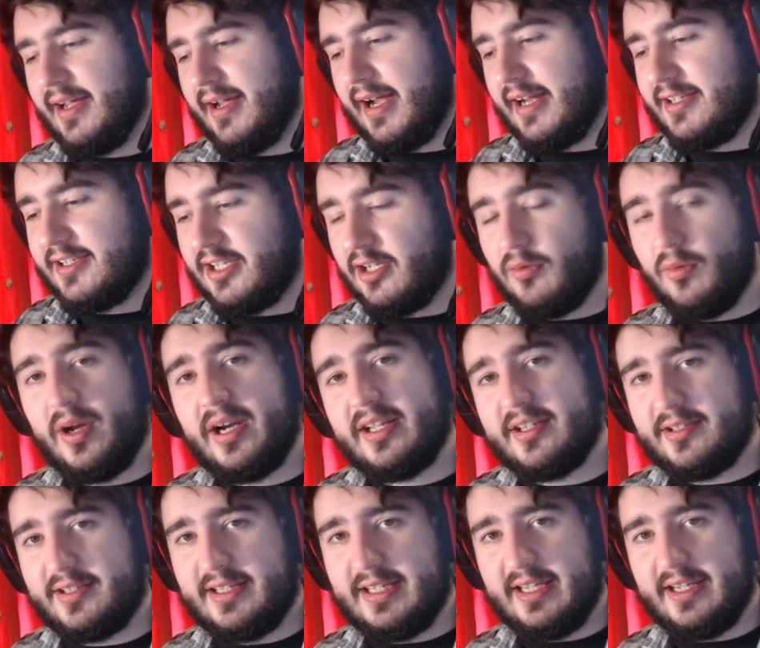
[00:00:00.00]
I do want
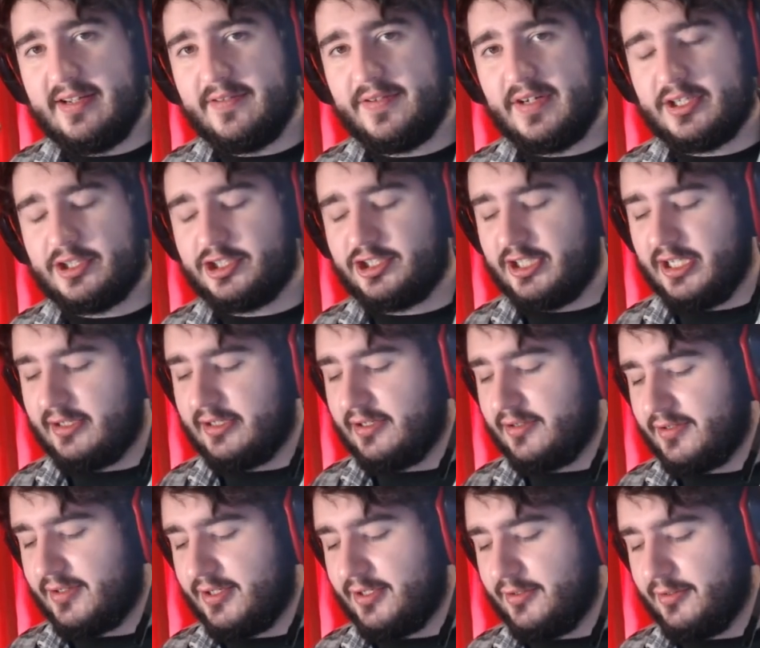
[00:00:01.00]
to give a shout
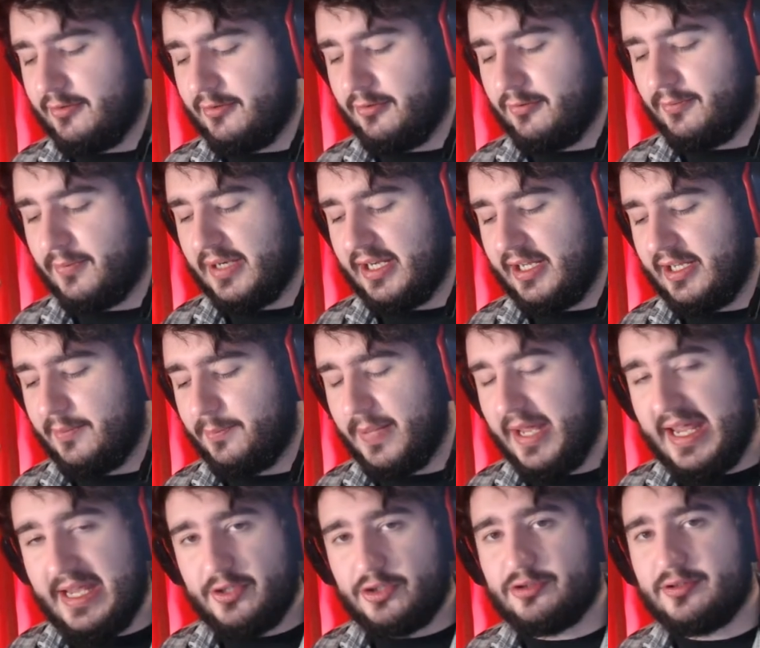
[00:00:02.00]
out to my
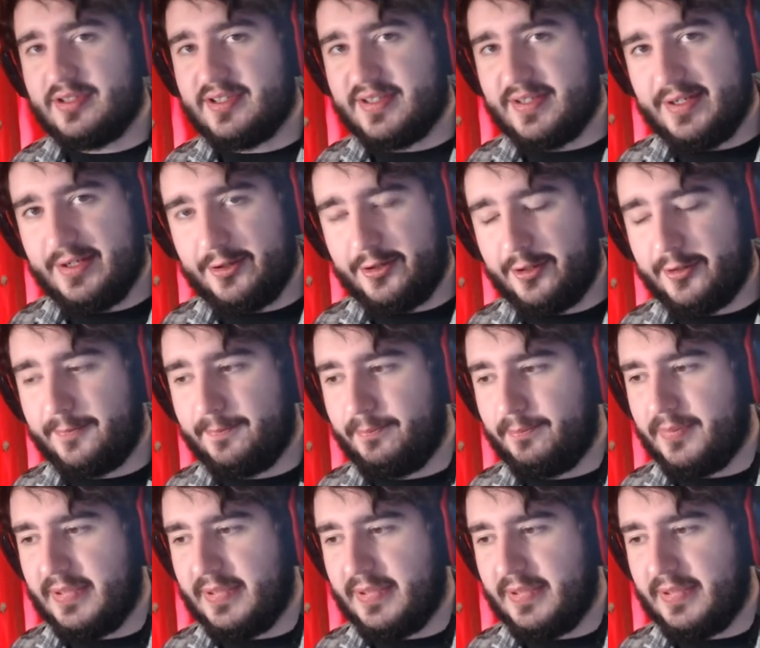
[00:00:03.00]
patrons here